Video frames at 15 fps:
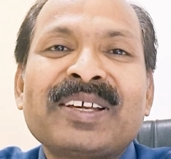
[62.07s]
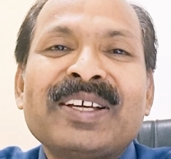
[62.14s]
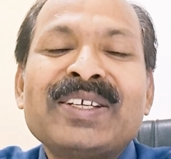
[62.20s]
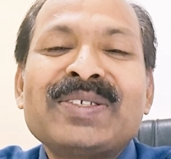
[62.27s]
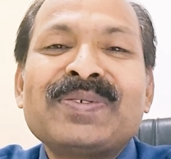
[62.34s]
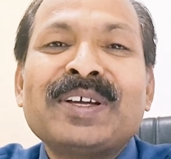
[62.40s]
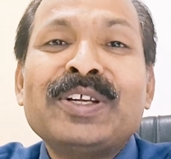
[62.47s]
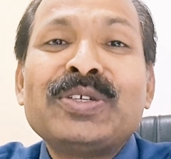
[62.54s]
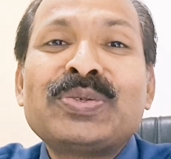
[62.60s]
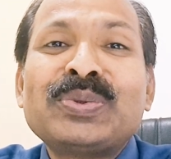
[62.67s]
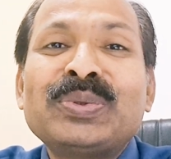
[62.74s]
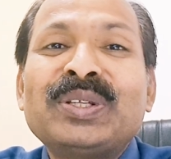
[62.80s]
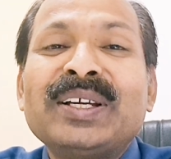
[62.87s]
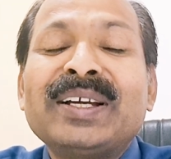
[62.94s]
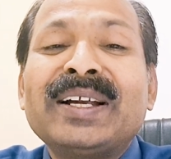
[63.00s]
It's very
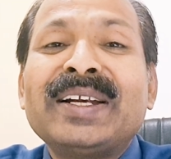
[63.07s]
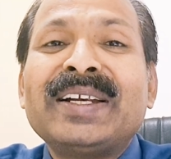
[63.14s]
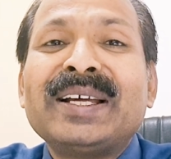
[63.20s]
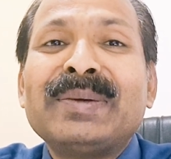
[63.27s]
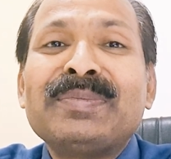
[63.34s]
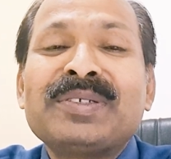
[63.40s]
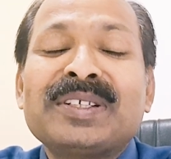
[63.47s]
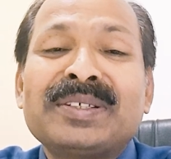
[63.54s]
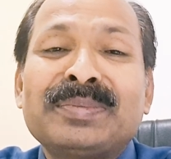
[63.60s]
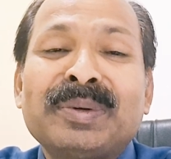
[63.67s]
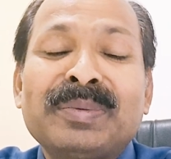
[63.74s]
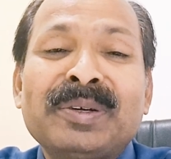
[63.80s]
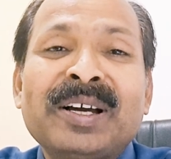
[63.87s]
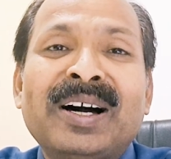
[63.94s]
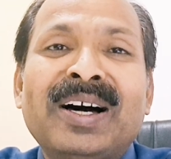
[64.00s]
soothing at times, it may
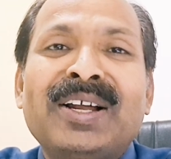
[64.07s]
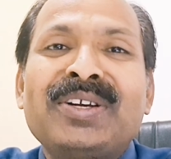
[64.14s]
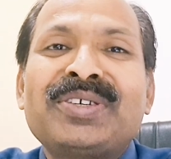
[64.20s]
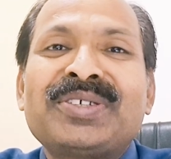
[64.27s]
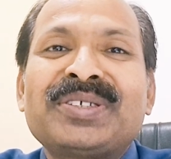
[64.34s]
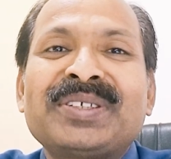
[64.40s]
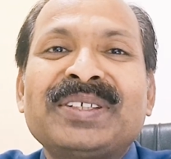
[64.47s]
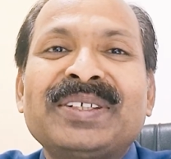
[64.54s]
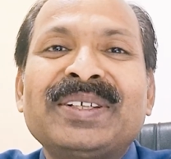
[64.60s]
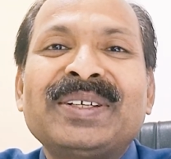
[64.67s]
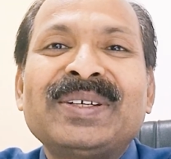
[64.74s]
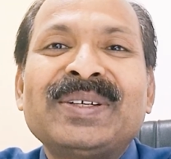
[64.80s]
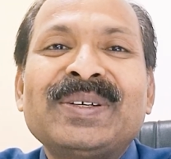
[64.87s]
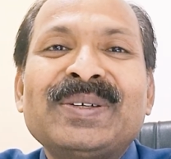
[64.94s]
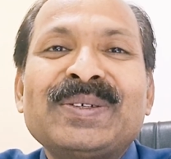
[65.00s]
be harsh.
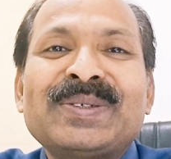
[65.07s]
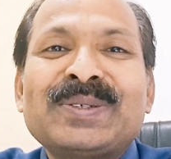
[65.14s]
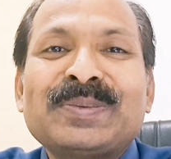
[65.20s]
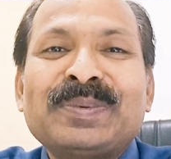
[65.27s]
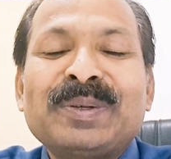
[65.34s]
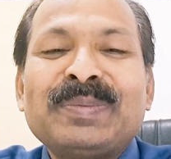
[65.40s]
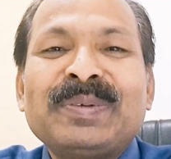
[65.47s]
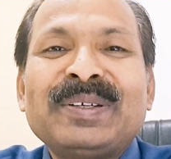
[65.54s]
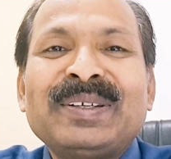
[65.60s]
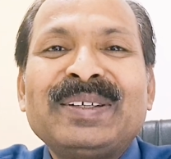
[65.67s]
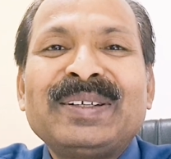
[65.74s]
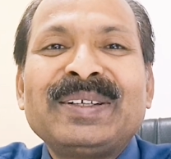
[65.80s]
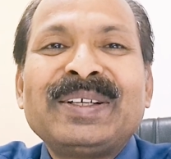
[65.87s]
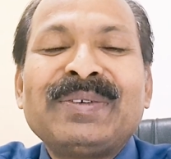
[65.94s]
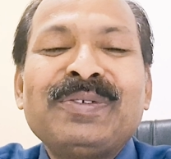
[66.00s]
So people
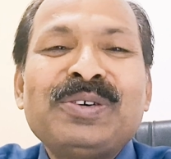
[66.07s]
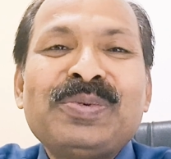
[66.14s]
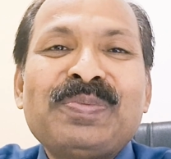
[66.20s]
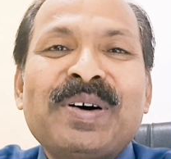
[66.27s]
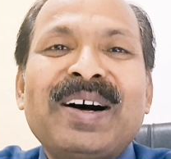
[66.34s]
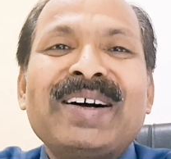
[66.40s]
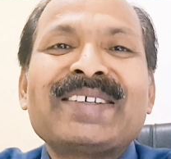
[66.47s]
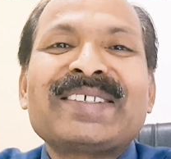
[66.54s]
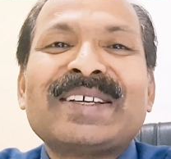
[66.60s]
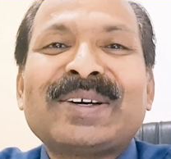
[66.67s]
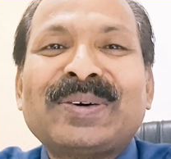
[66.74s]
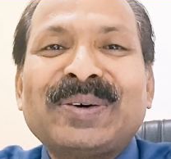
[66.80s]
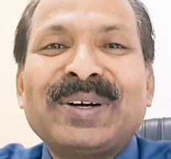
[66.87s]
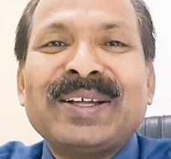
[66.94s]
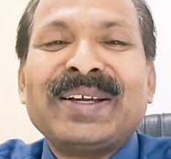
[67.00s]
give you marks
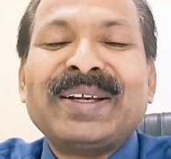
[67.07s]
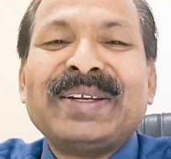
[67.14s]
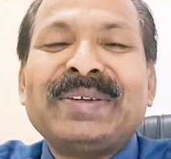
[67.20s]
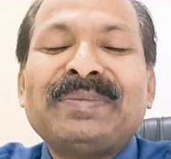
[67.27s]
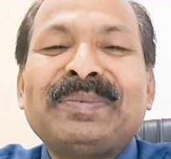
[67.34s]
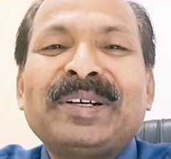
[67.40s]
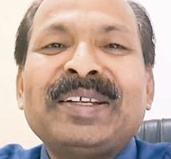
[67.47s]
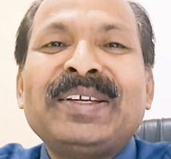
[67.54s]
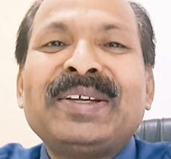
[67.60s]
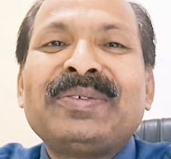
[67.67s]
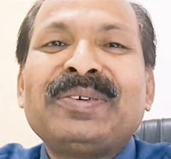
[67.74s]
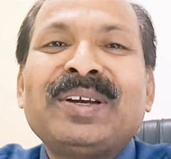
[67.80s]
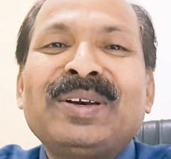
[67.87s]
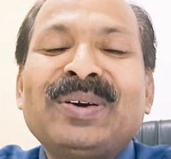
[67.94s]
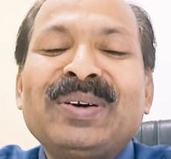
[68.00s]
accordingly. But here
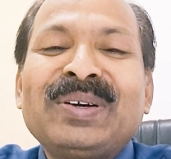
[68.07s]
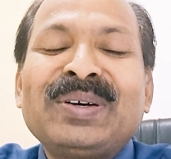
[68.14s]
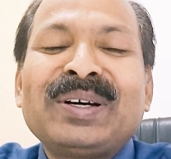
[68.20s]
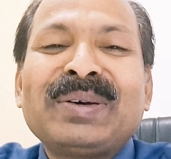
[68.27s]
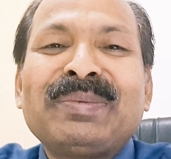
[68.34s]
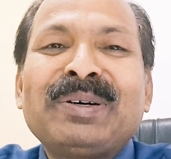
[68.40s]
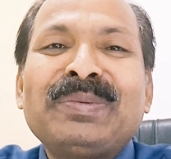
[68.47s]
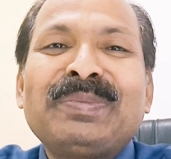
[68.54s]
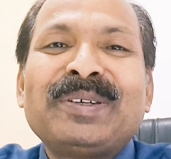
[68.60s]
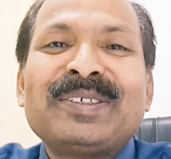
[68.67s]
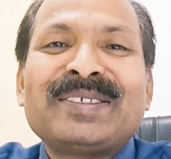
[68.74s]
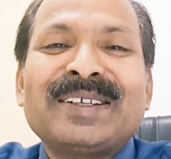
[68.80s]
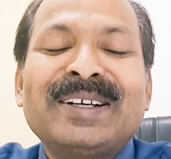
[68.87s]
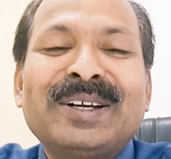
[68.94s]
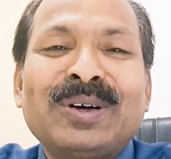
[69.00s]
we will not talk about
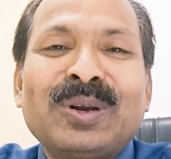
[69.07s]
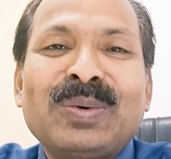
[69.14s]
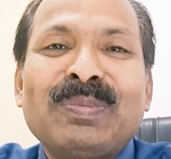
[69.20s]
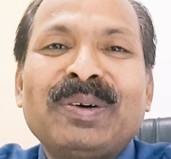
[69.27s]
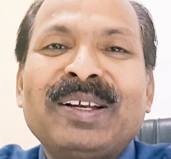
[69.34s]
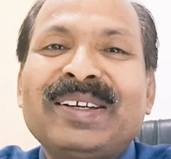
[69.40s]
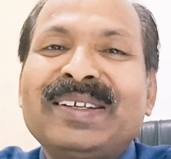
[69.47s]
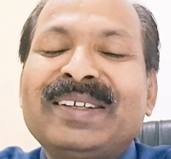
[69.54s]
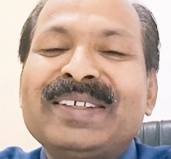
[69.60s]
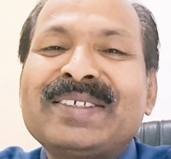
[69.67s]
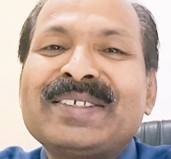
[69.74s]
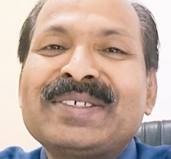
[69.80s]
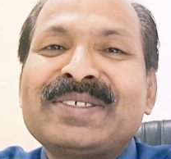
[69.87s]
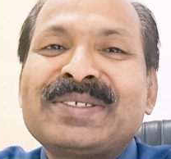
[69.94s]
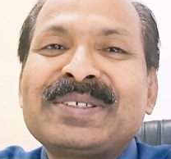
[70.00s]
personal development. This
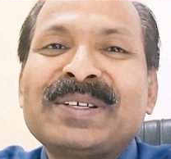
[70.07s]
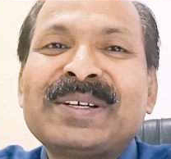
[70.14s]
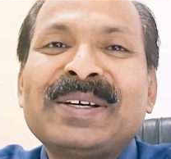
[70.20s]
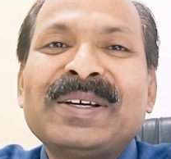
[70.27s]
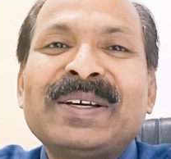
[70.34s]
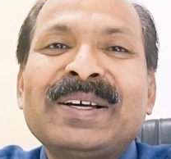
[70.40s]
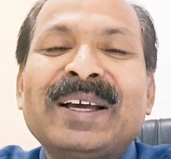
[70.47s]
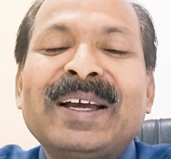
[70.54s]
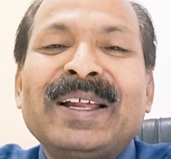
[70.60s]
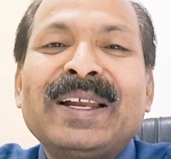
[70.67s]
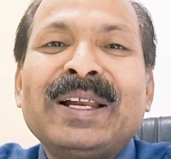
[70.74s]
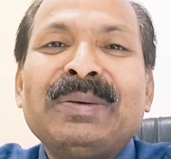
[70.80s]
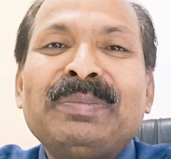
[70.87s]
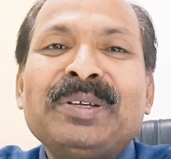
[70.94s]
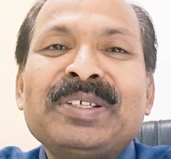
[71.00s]
is
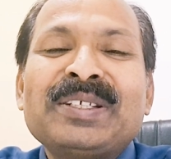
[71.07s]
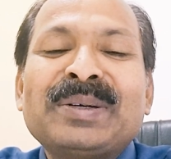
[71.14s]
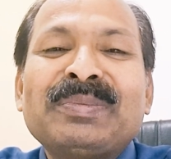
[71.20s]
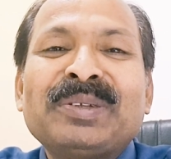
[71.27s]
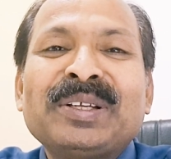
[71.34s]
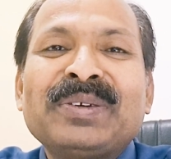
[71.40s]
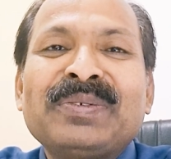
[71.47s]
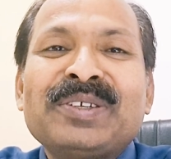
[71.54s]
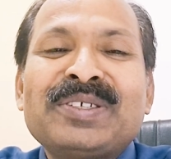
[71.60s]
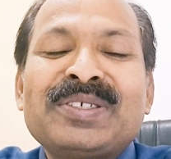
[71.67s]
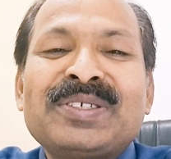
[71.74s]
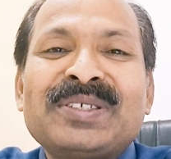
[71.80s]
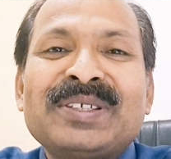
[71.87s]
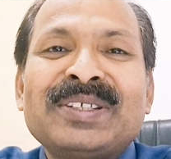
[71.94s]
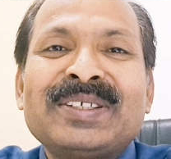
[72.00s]
NLP, something
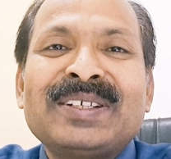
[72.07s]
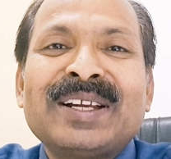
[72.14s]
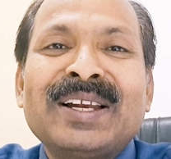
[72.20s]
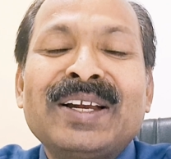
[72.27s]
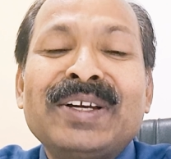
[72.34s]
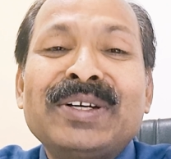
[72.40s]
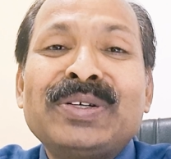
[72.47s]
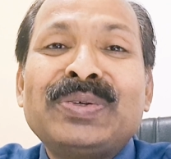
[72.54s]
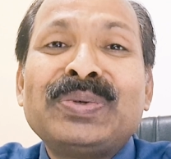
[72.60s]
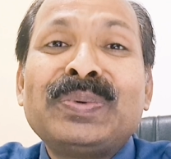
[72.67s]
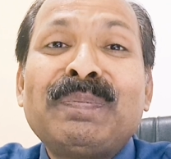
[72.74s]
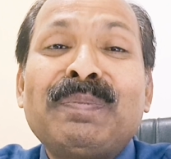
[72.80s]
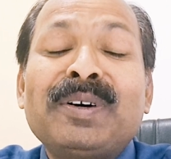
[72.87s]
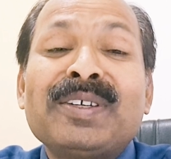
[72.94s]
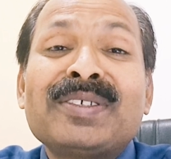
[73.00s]
which is related to
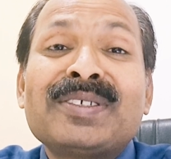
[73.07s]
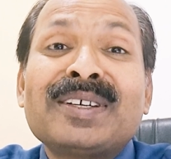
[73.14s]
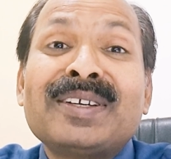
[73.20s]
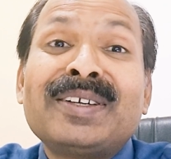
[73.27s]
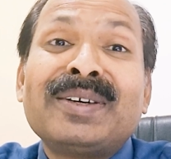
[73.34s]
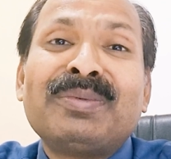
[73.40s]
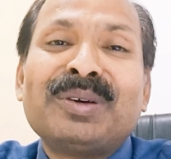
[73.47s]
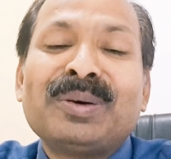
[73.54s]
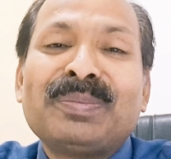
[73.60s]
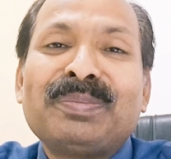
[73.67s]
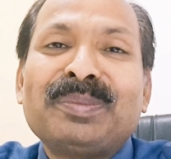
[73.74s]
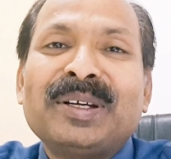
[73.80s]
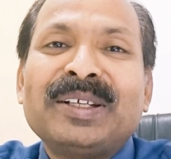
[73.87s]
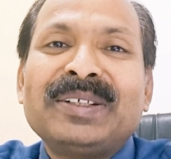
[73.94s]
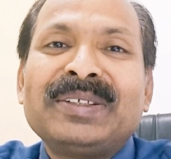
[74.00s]
person
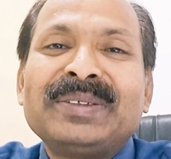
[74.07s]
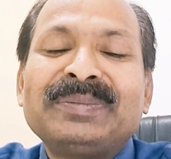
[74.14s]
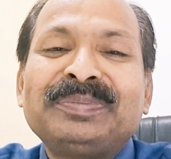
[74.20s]
development.